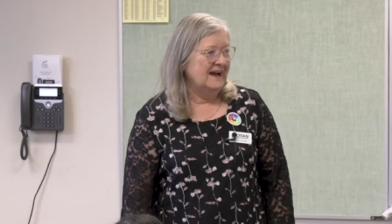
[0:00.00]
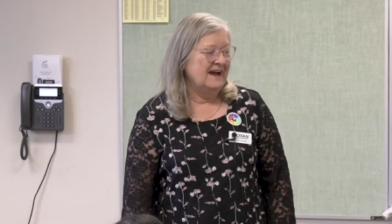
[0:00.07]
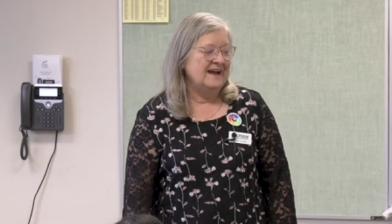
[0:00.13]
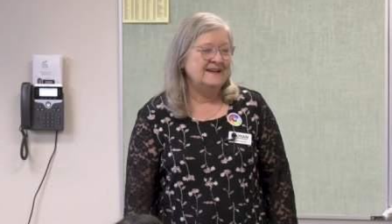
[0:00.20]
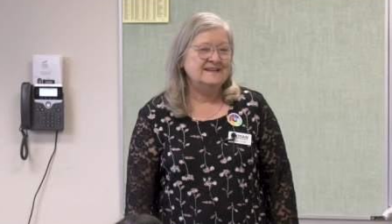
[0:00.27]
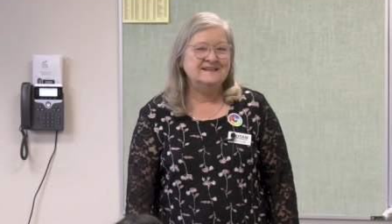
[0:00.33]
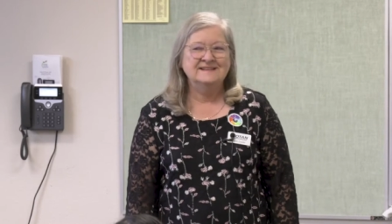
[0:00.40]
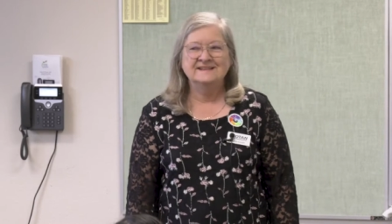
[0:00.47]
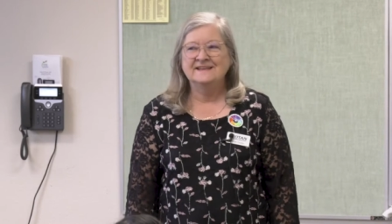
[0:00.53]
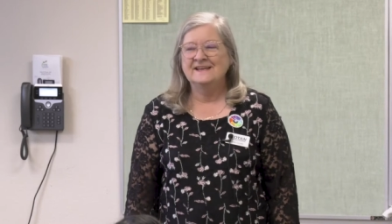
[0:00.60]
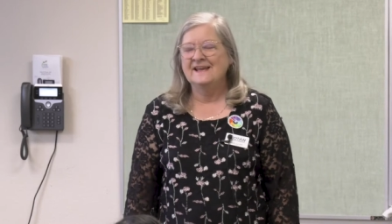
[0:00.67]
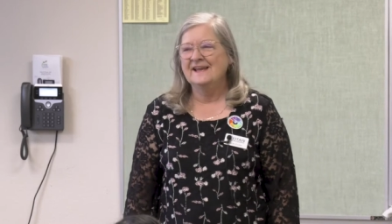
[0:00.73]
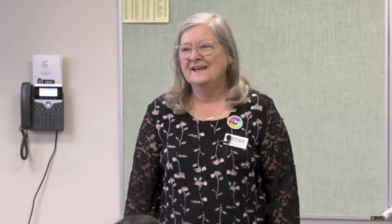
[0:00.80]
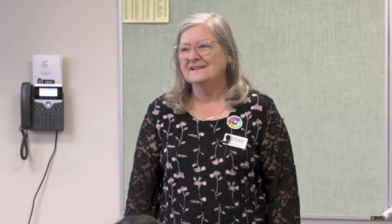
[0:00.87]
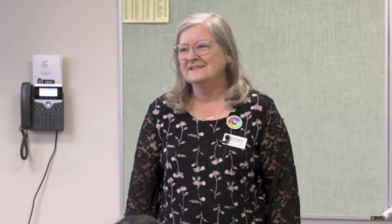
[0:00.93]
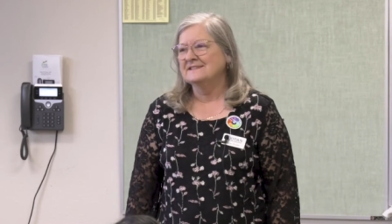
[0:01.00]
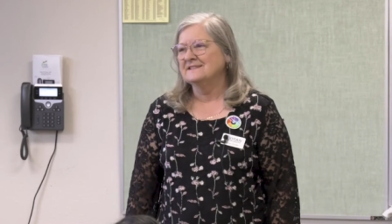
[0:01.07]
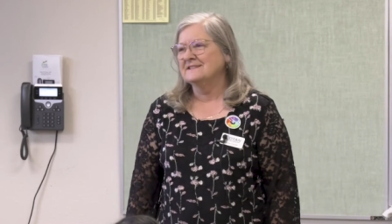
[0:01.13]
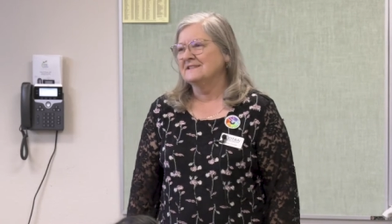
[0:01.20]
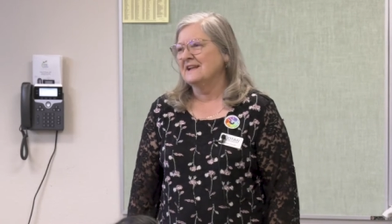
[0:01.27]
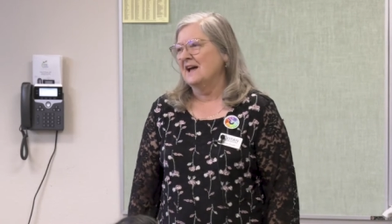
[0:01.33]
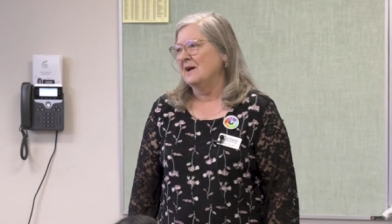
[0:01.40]
I can't
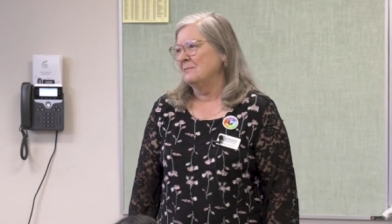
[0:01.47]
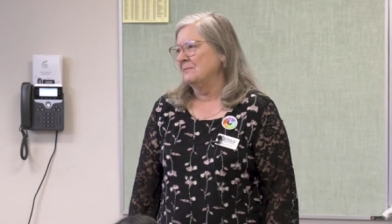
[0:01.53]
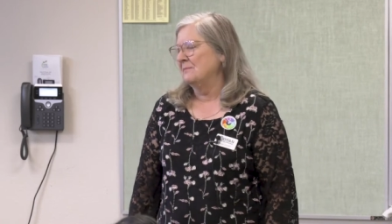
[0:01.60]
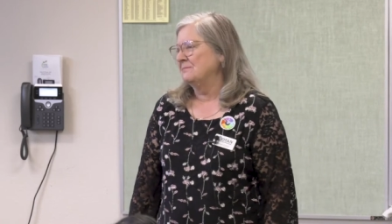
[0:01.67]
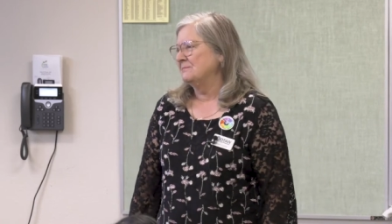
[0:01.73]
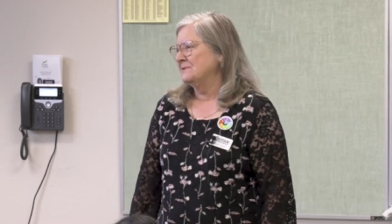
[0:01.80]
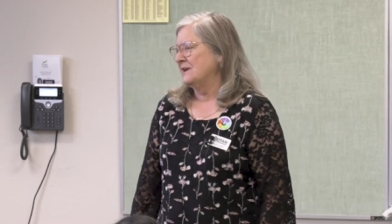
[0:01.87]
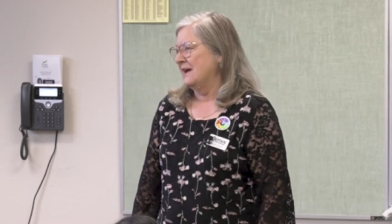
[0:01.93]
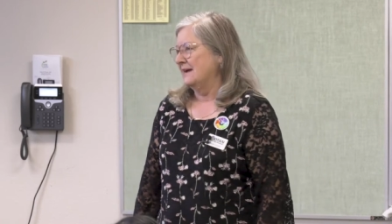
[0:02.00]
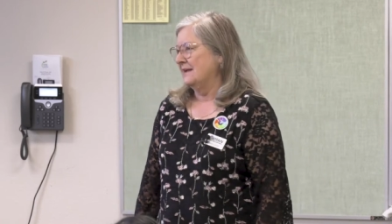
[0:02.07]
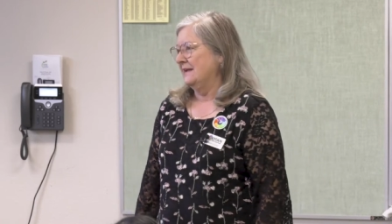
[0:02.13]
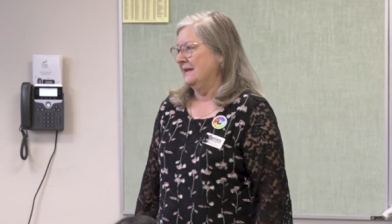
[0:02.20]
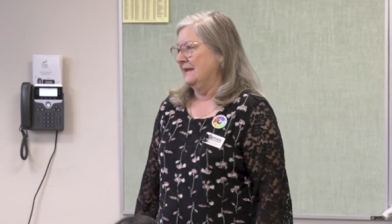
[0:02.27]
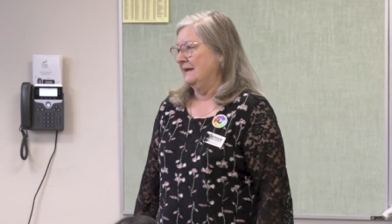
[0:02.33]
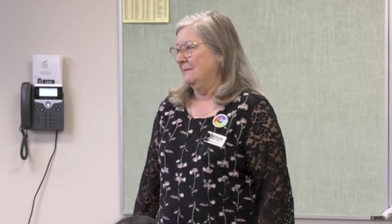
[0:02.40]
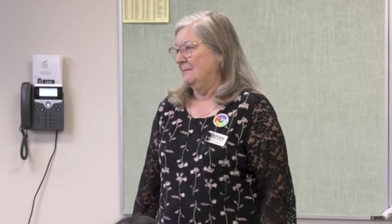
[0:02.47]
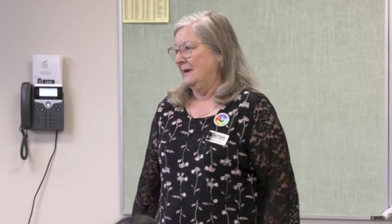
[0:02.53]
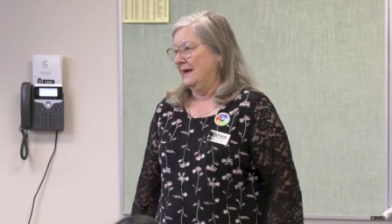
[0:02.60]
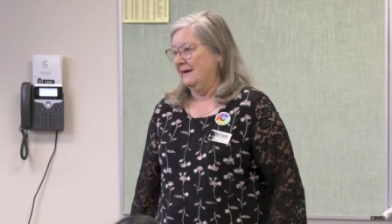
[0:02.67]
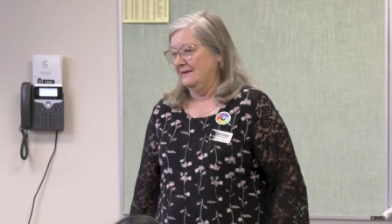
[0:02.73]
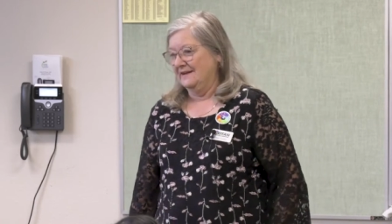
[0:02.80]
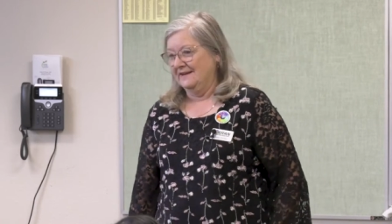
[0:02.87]
stop talking
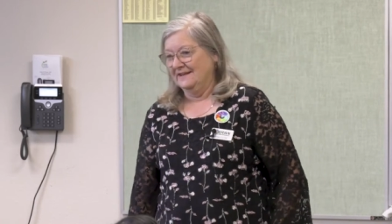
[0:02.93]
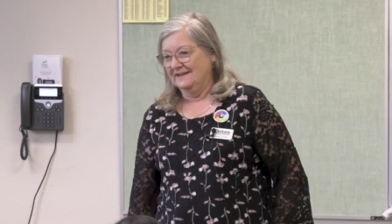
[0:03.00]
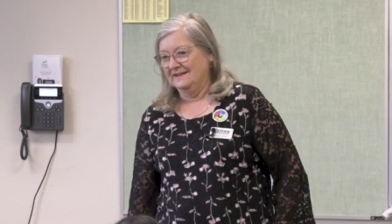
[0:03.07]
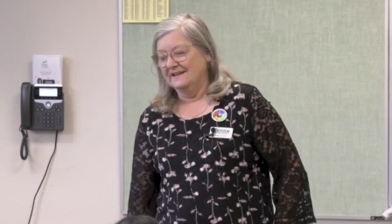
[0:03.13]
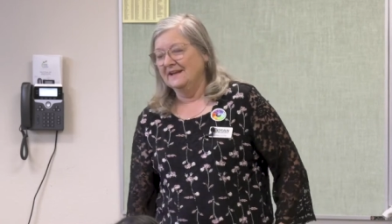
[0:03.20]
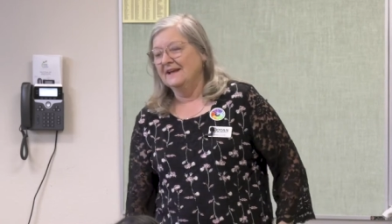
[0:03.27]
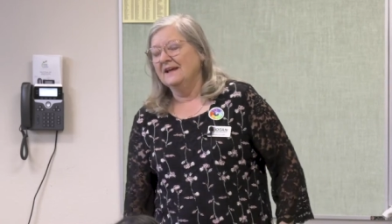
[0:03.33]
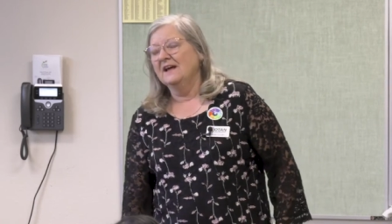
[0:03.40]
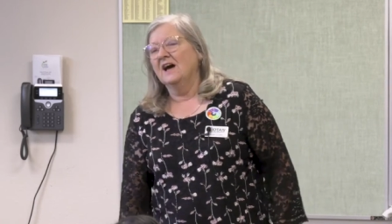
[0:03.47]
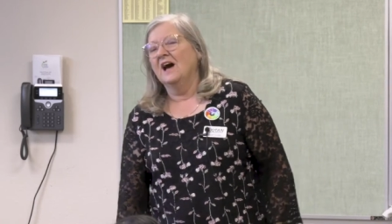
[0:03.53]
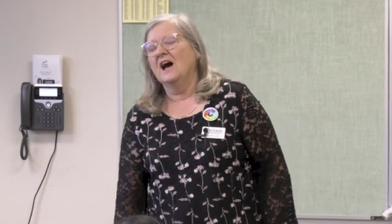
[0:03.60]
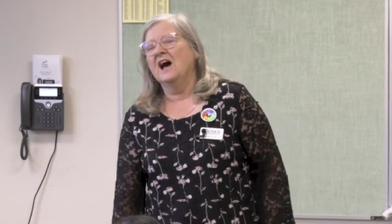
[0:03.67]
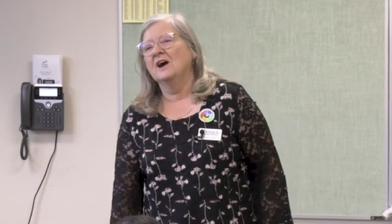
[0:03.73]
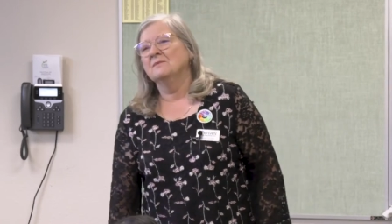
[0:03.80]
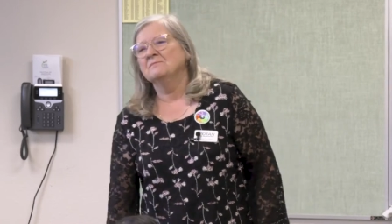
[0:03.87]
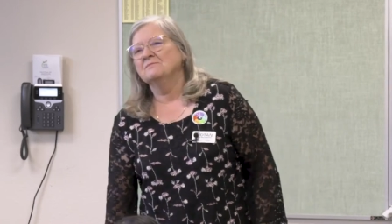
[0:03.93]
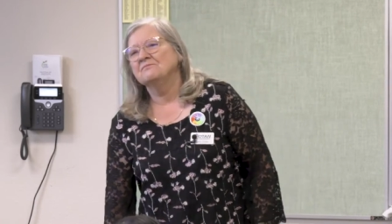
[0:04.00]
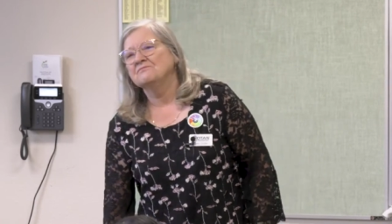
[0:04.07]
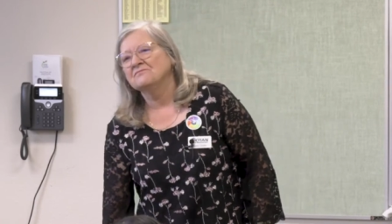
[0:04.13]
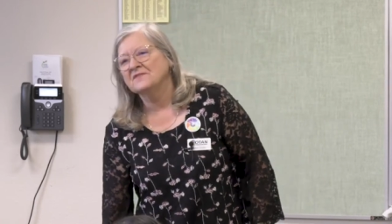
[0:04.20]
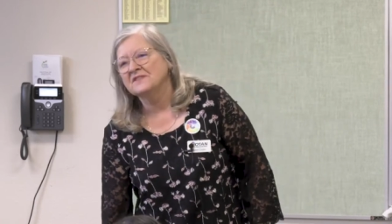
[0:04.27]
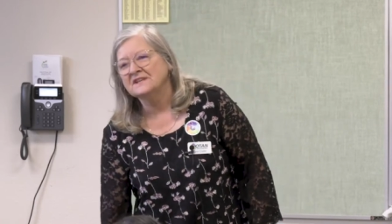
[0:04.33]
about it. Um,
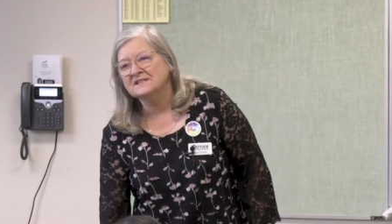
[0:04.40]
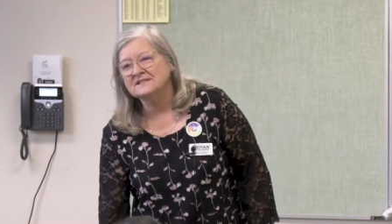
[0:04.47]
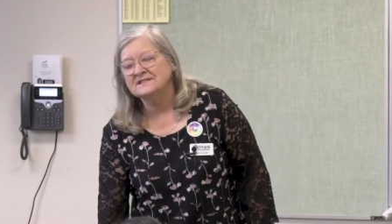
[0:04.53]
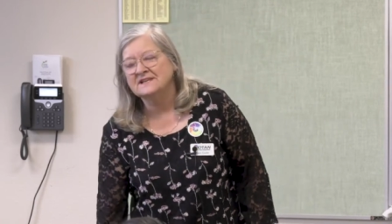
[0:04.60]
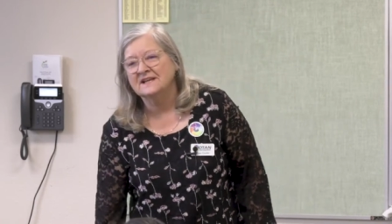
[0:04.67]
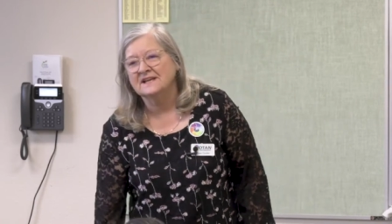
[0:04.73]
this